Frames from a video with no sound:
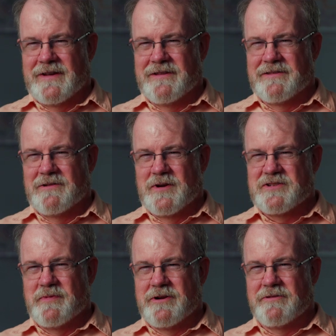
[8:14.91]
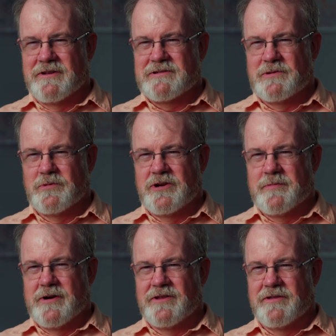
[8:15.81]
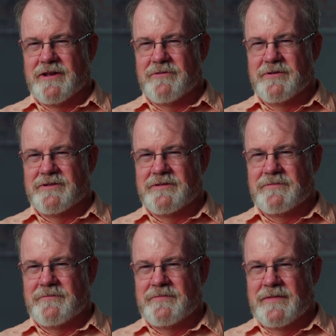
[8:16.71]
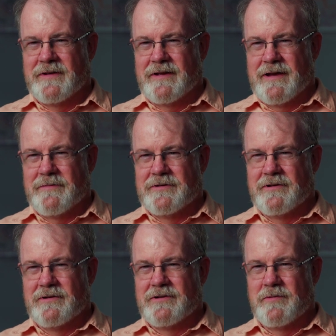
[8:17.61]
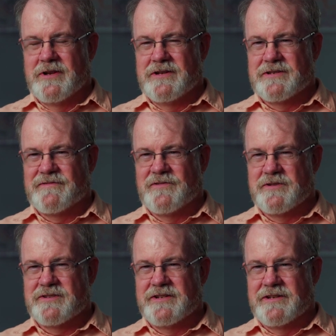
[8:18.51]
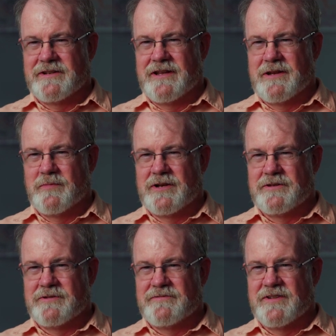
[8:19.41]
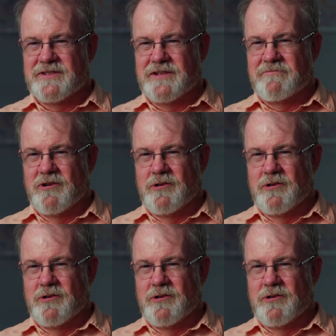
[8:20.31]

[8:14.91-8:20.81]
I think there are much better things to worry about than that one. I mean, no, nobody is forcing anybody to invest in